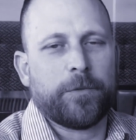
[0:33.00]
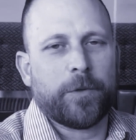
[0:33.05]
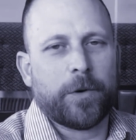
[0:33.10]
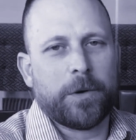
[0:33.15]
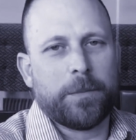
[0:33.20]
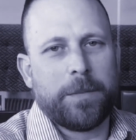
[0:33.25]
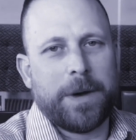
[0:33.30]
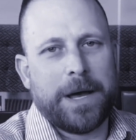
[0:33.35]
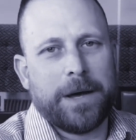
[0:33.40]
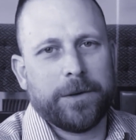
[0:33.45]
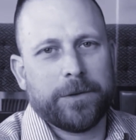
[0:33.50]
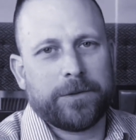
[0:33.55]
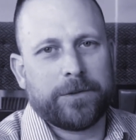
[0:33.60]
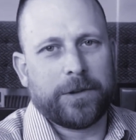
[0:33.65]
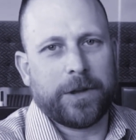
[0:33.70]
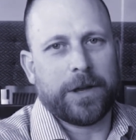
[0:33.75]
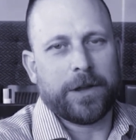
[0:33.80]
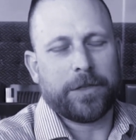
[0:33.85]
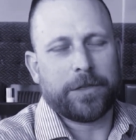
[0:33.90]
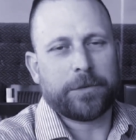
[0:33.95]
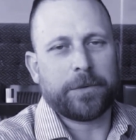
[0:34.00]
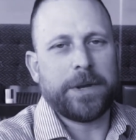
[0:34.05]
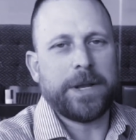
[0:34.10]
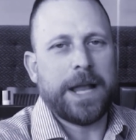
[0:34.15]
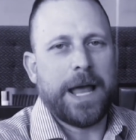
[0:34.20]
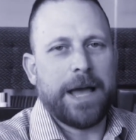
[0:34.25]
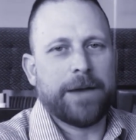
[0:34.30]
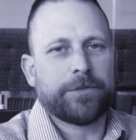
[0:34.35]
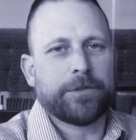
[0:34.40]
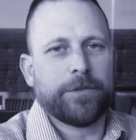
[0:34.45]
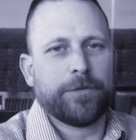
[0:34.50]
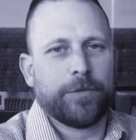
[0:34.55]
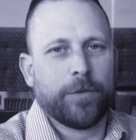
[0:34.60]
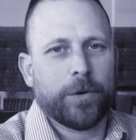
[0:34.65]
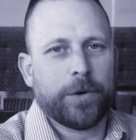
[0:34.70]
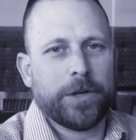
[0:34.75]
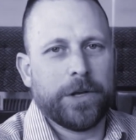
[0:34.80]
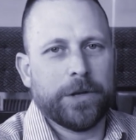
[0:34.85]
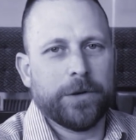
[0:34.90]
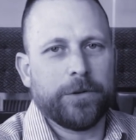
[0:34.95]
for about uh, three and a half to
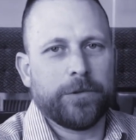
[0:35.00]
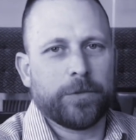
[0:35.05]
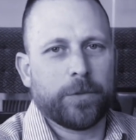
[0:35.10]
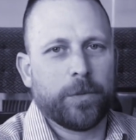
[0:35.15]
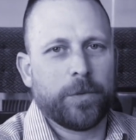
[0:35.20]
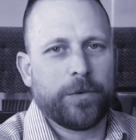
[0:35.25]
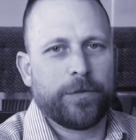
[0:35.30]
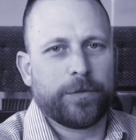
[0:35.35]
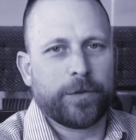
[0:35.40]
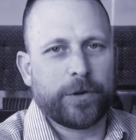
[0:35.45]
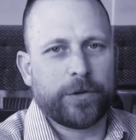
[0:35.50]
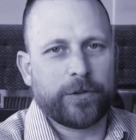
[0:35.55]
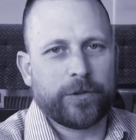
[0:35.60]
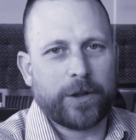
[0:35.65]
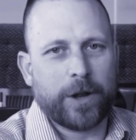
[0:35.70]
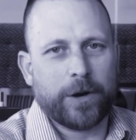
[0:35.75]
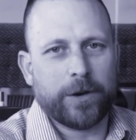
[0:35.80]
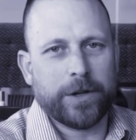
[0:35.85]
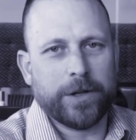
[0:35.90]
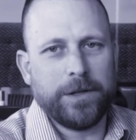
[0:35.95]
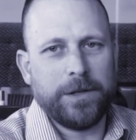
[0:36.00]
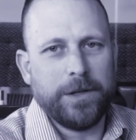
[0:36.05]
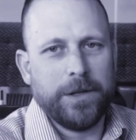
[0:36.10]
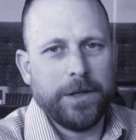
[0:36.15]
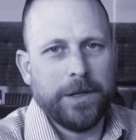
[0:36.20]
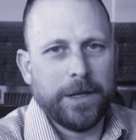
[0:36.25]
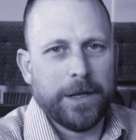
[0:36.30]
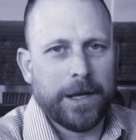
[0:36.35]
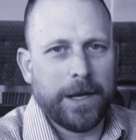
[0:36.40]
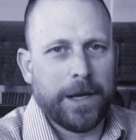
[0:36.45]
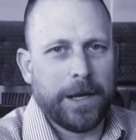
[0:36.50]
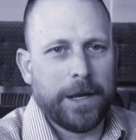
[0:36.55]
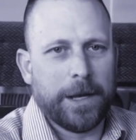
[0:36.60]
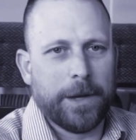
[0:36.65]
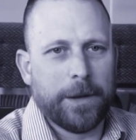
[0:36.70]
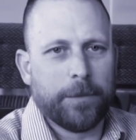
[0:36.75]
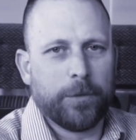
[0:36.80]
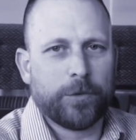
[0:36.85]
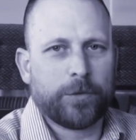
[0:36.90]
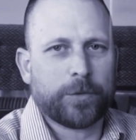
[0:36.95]
four years. When we first started,
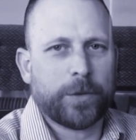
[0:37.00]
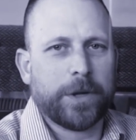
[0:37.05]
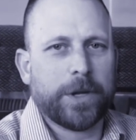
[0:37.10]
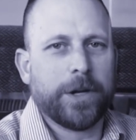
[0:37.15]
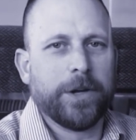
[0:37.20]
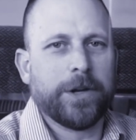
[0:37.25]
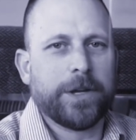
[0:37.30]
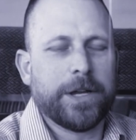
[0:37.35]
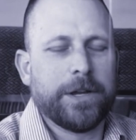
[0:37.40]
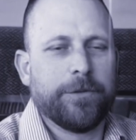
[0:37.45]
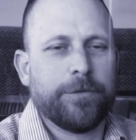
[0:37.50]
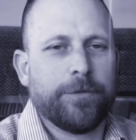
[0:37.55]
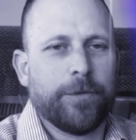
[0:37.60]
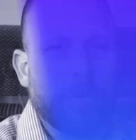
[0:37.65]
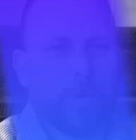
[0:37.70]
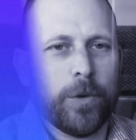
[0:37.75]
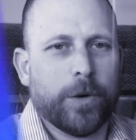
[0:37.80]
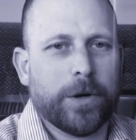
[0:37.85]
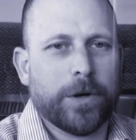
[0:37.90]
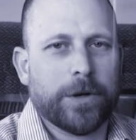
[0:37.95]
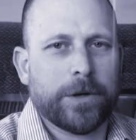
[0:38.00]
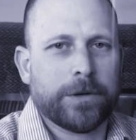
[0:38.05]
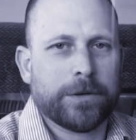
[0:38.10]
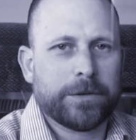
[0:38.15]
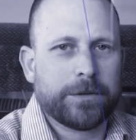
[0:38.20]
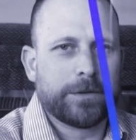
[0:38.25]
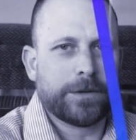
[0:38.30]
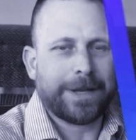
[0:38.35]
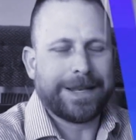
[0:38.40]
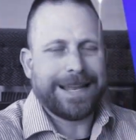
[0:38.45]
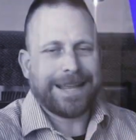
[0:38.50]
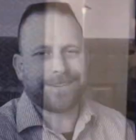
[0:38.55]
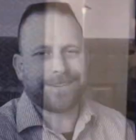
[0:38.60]
uh, was really looking for the